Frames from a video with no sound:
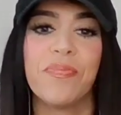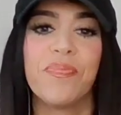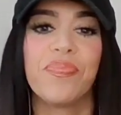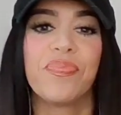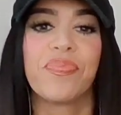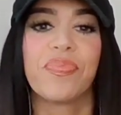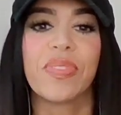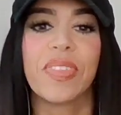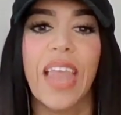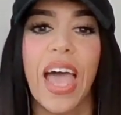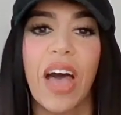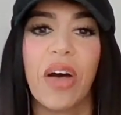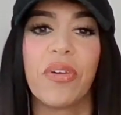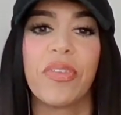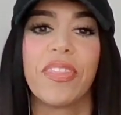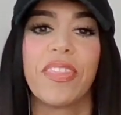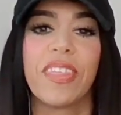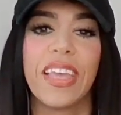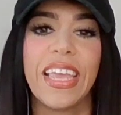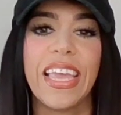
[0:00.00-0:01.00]
Now,
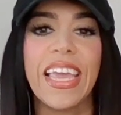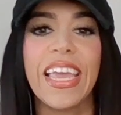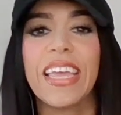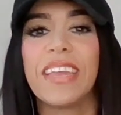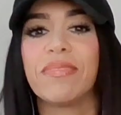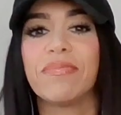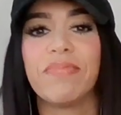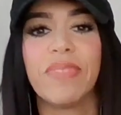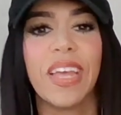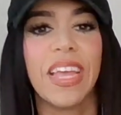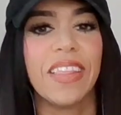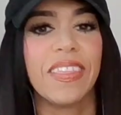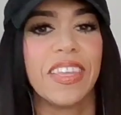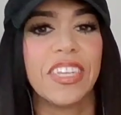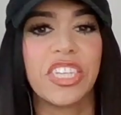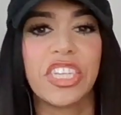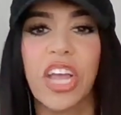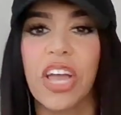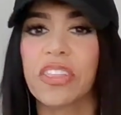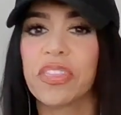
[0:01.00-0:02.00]
the Heat, they
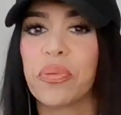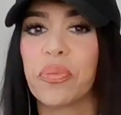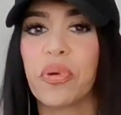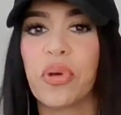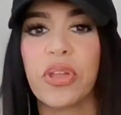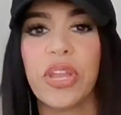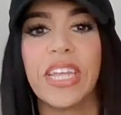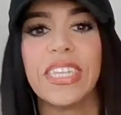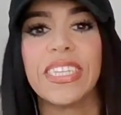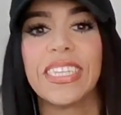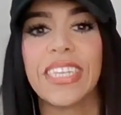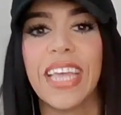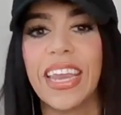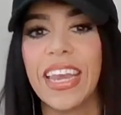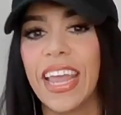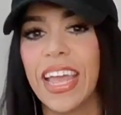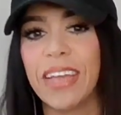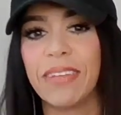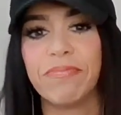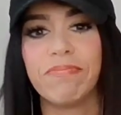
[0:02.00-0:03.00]
shocked the world on
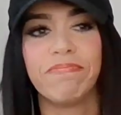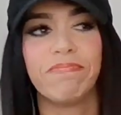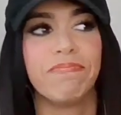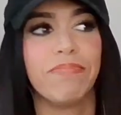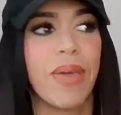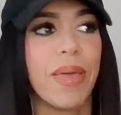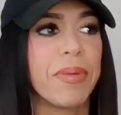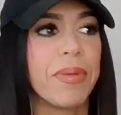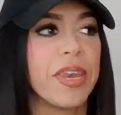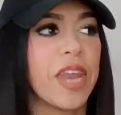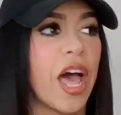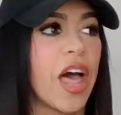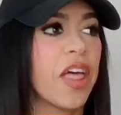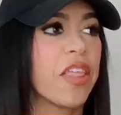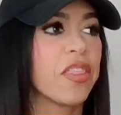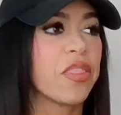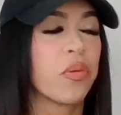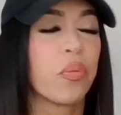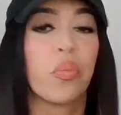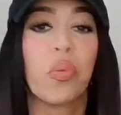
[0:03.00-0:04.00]
Sunday. Maybe not
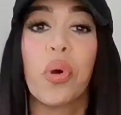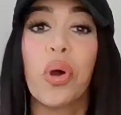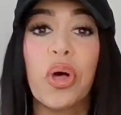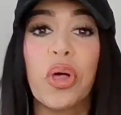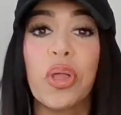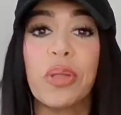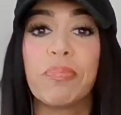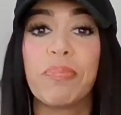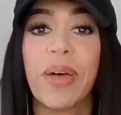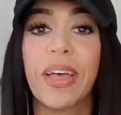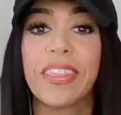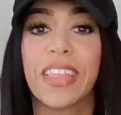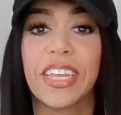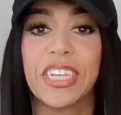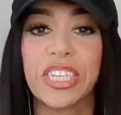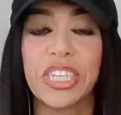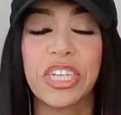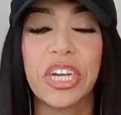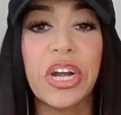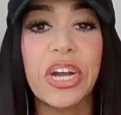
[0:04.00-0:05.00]
the world, but they
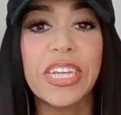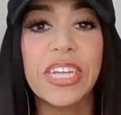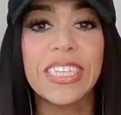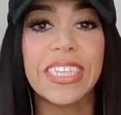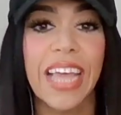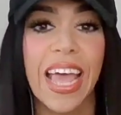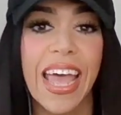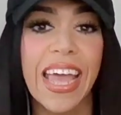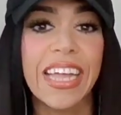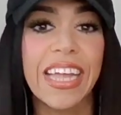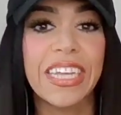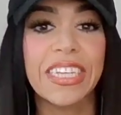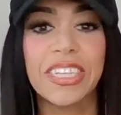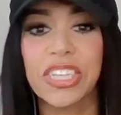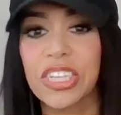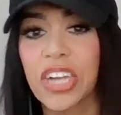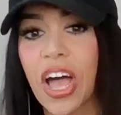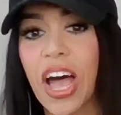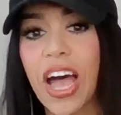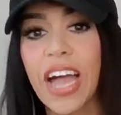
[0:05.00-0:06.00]
sure as heck
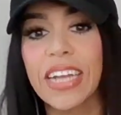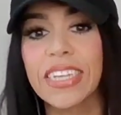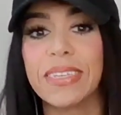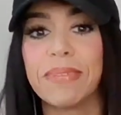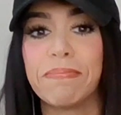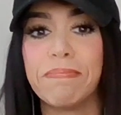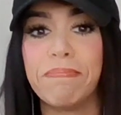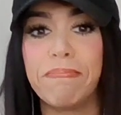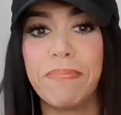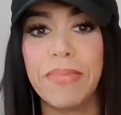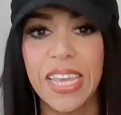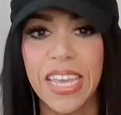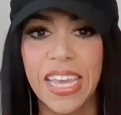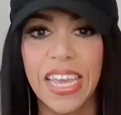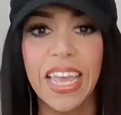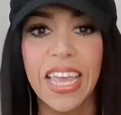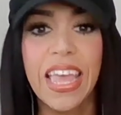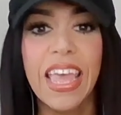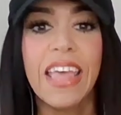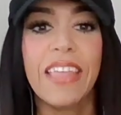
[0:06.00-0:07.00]
shocked me.
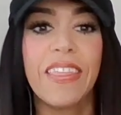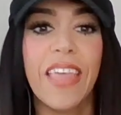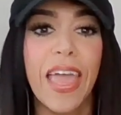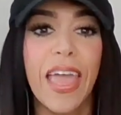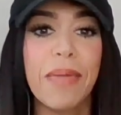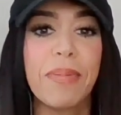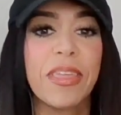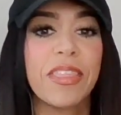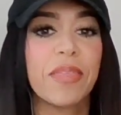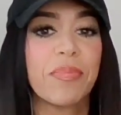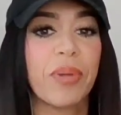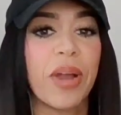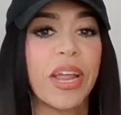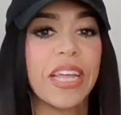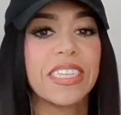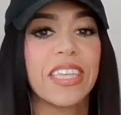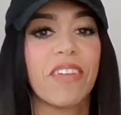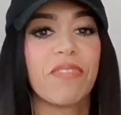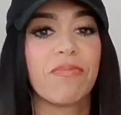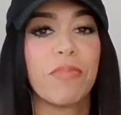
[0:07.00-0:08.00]
They beat the brakes
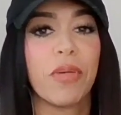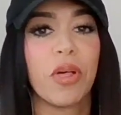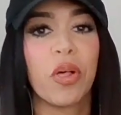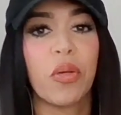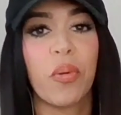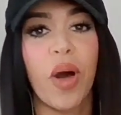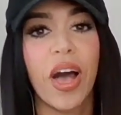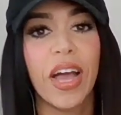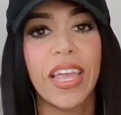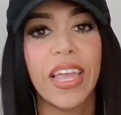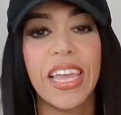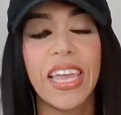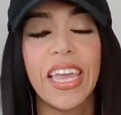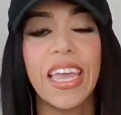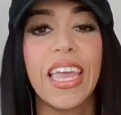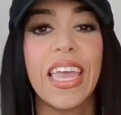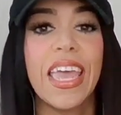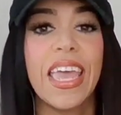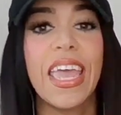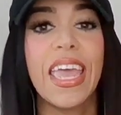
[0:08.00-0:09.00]
off Milwaukee
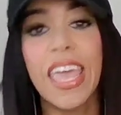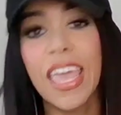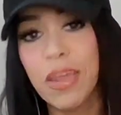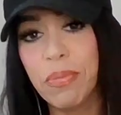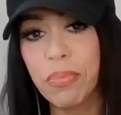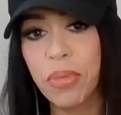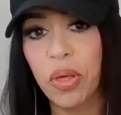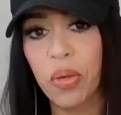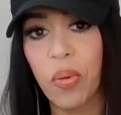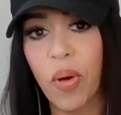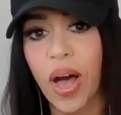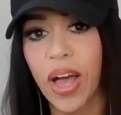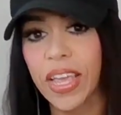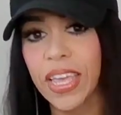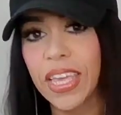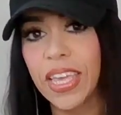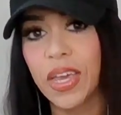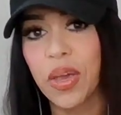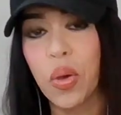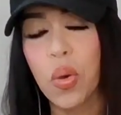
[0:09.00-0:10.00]
in
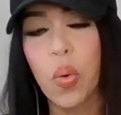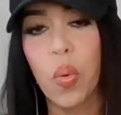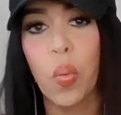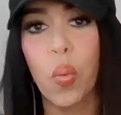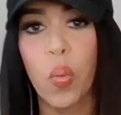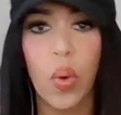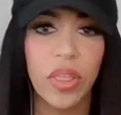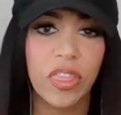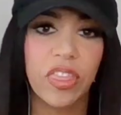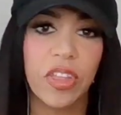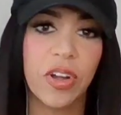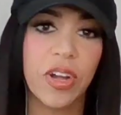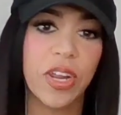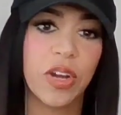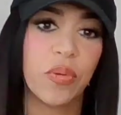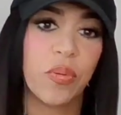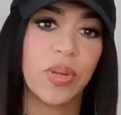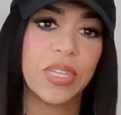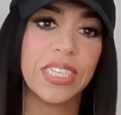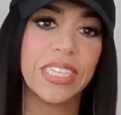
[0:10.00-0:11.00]
Milwaukee, 130 to
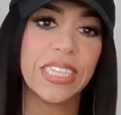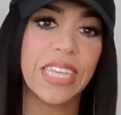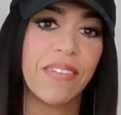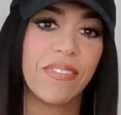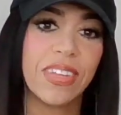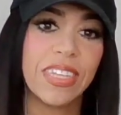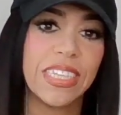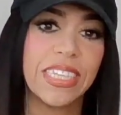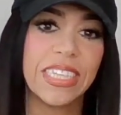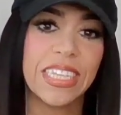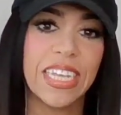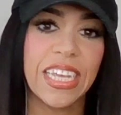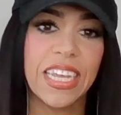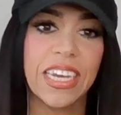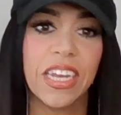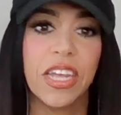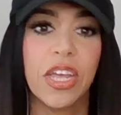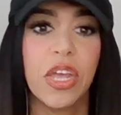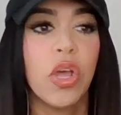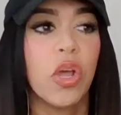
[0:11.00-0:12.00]
117.
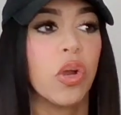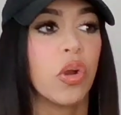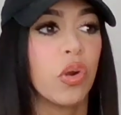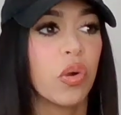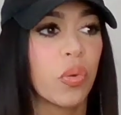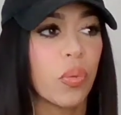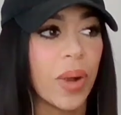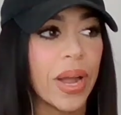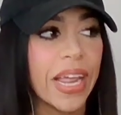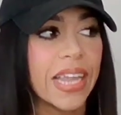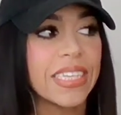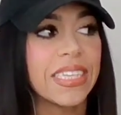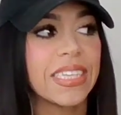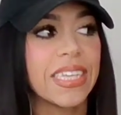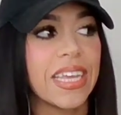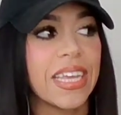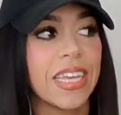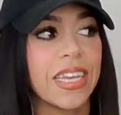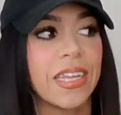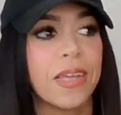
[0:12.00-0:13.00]

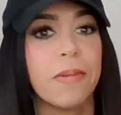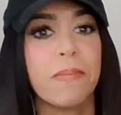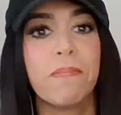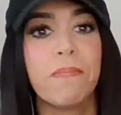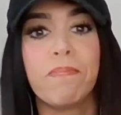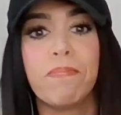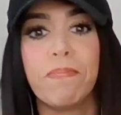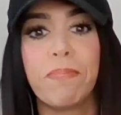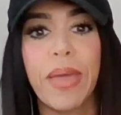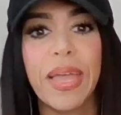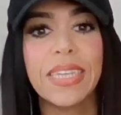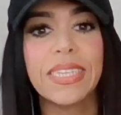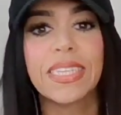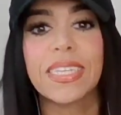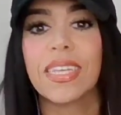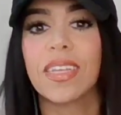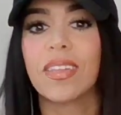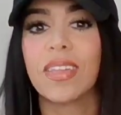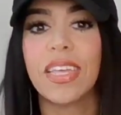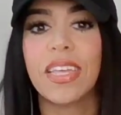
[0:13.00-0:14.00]
Granted,
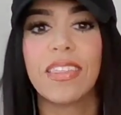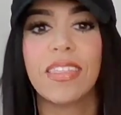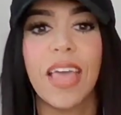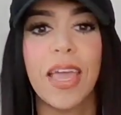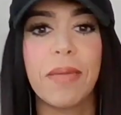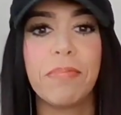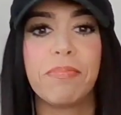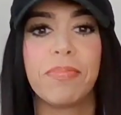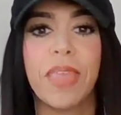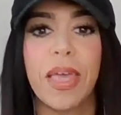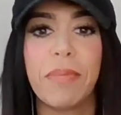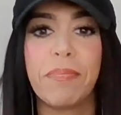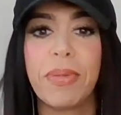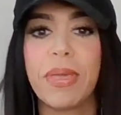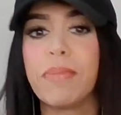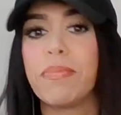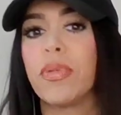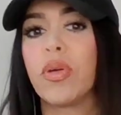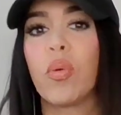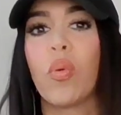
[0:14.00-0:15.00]
basically, they beat
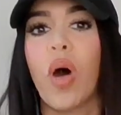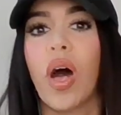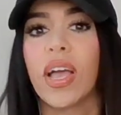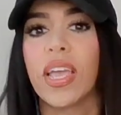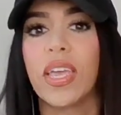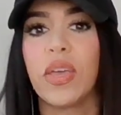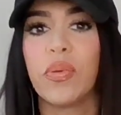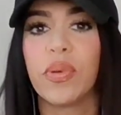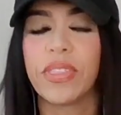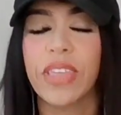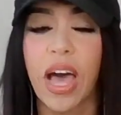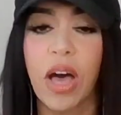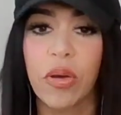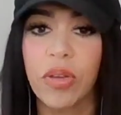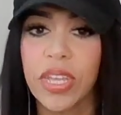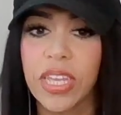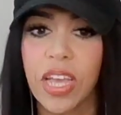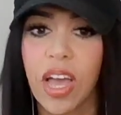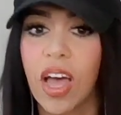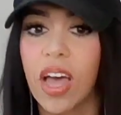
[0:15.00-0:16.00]
Milwaukee without
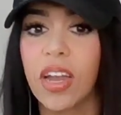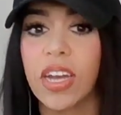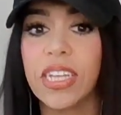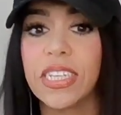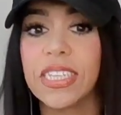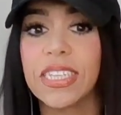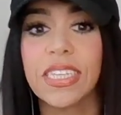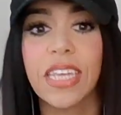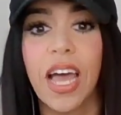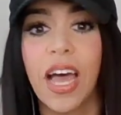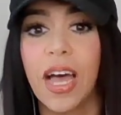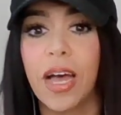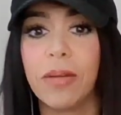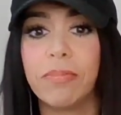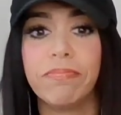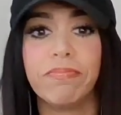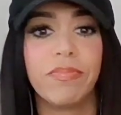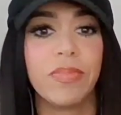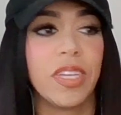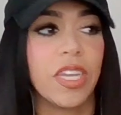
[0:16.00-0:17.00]
Giannis.
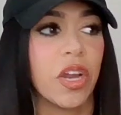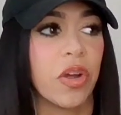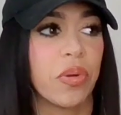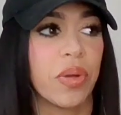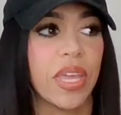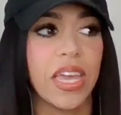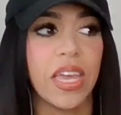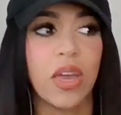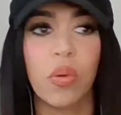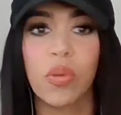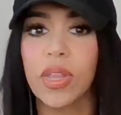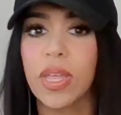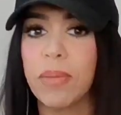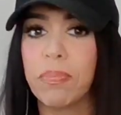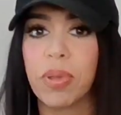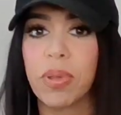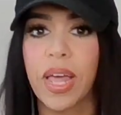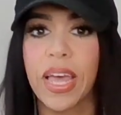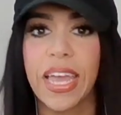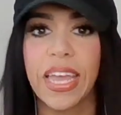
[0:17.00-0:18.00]
He only
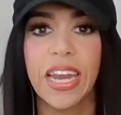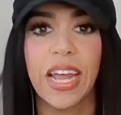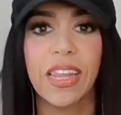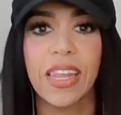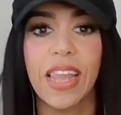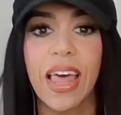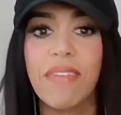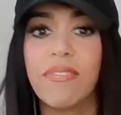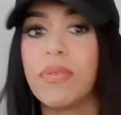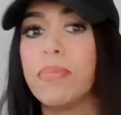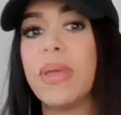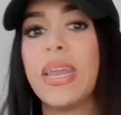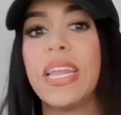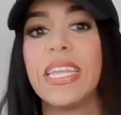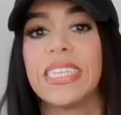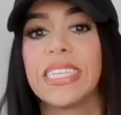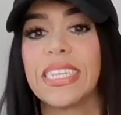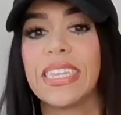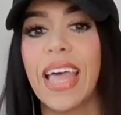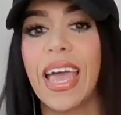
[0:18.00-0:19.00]
played 11
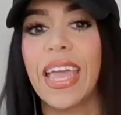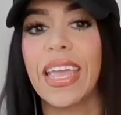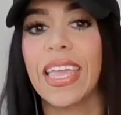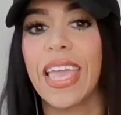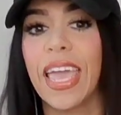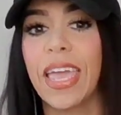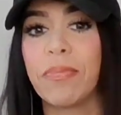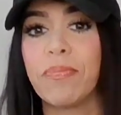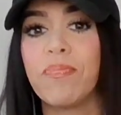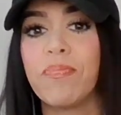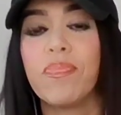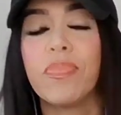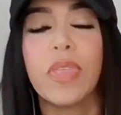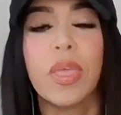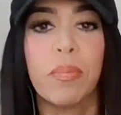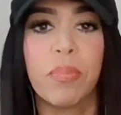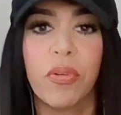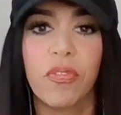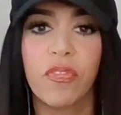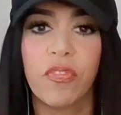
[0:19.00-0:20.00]
minutes in that game
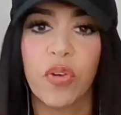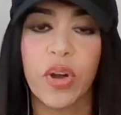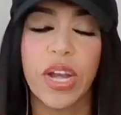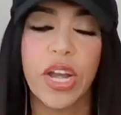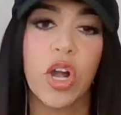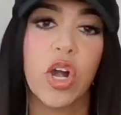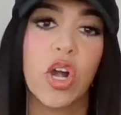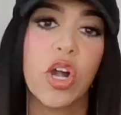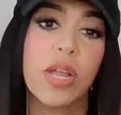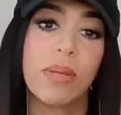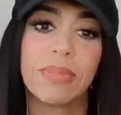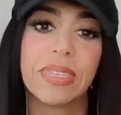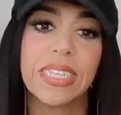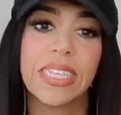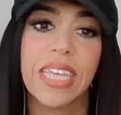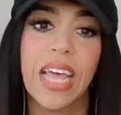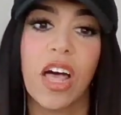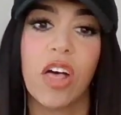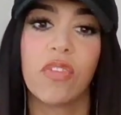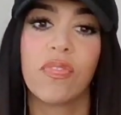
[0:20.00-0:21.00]
before he hurt
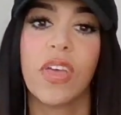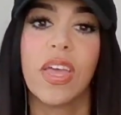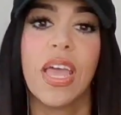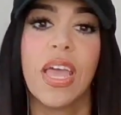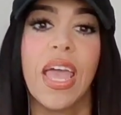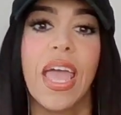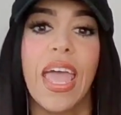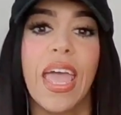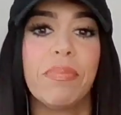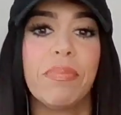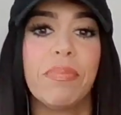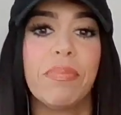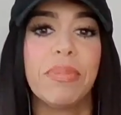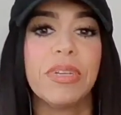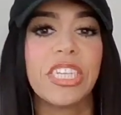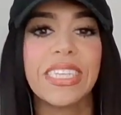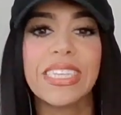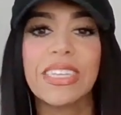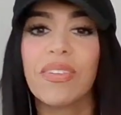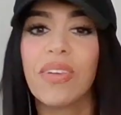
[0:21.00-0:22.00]
himself. But you
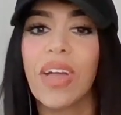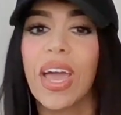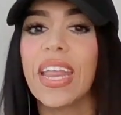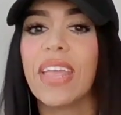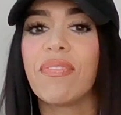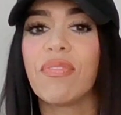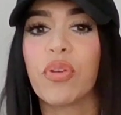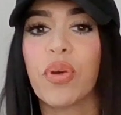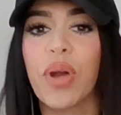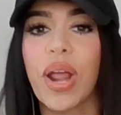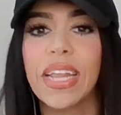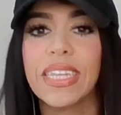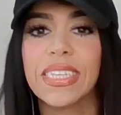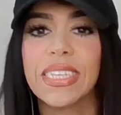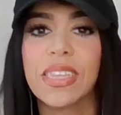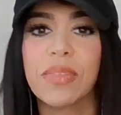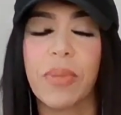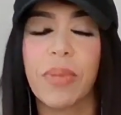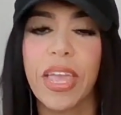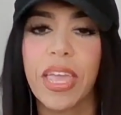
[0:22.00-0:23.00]
still got to give credit to
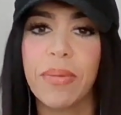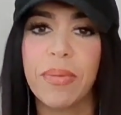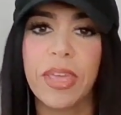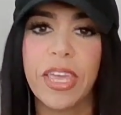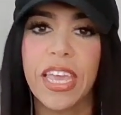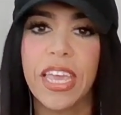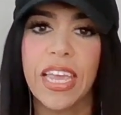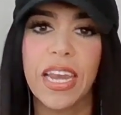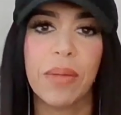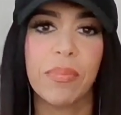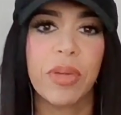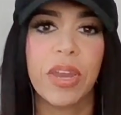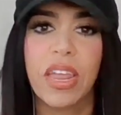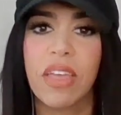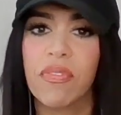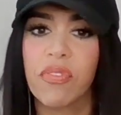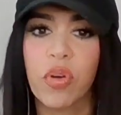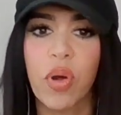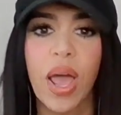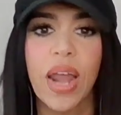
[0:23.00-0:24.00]
the Miami Heat. I'm going to
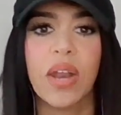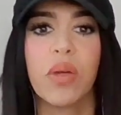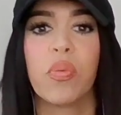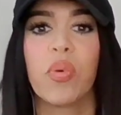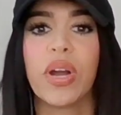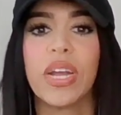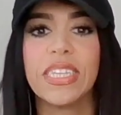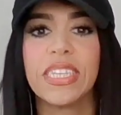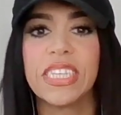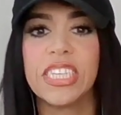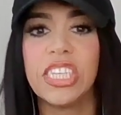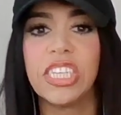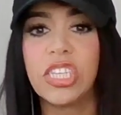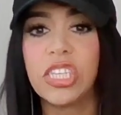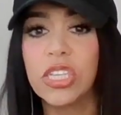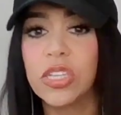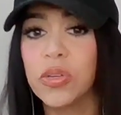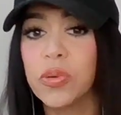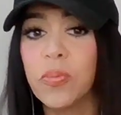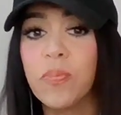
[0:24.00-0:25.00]
give credit where it's
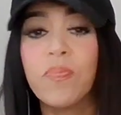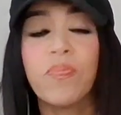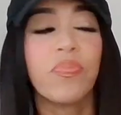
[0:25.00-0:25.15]
due.